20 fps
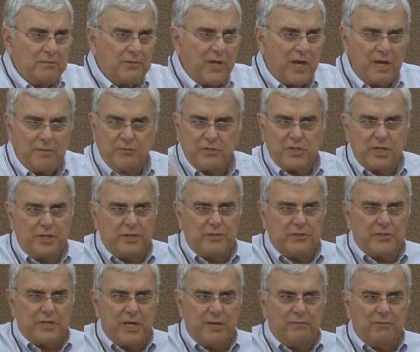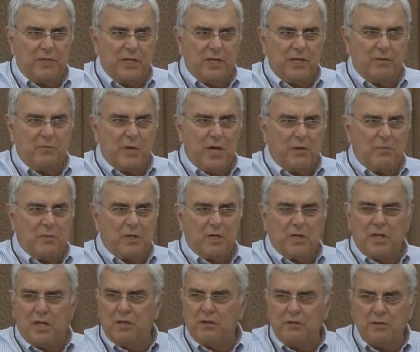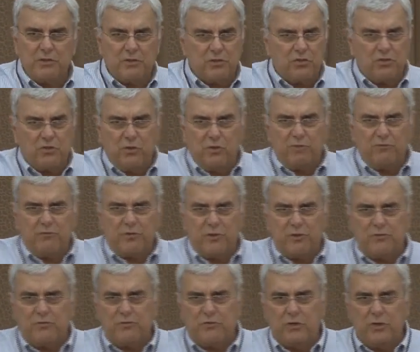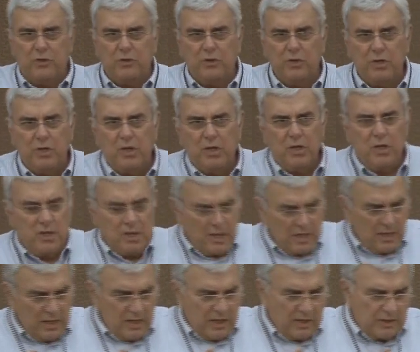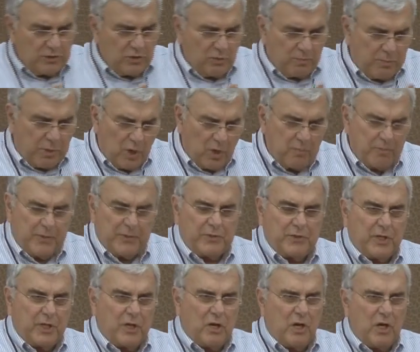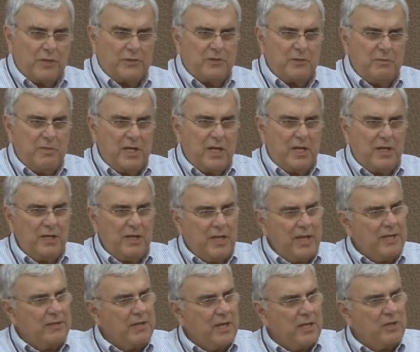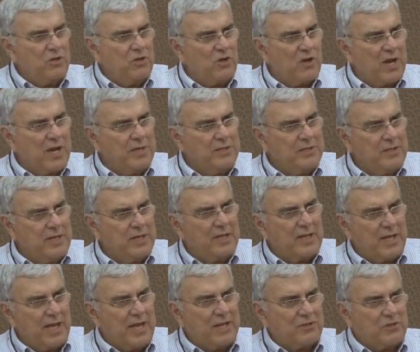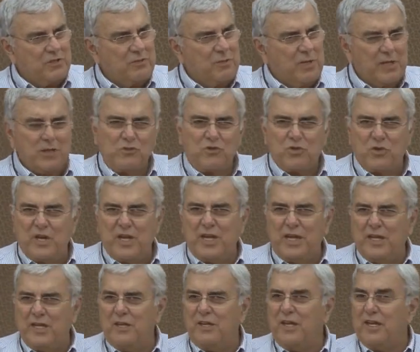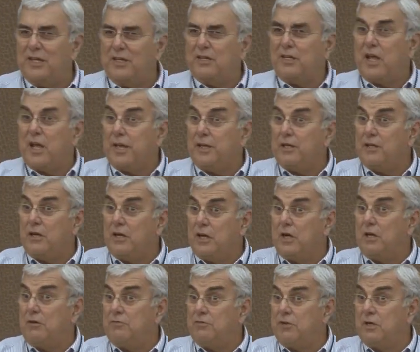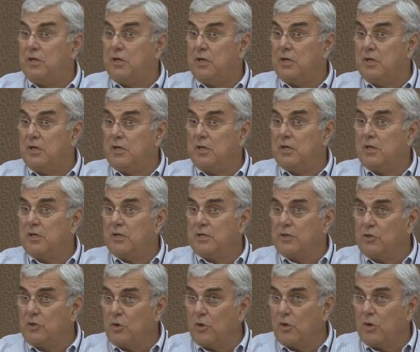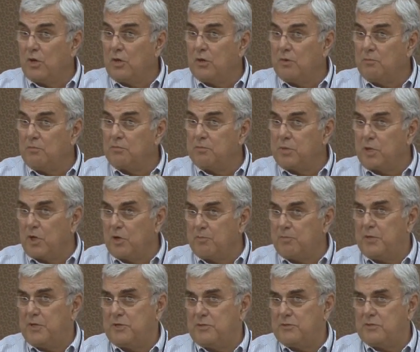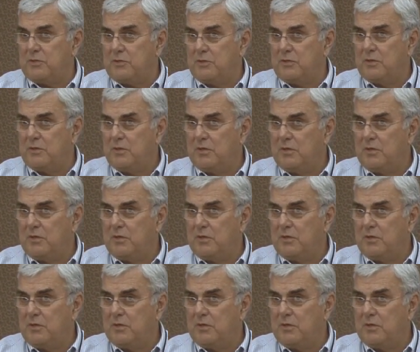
Tom said the same thing about Maclellan's true at First Fruit. It's your purpose that calls them in, and then your idea has to be intriguing in light of your purpose.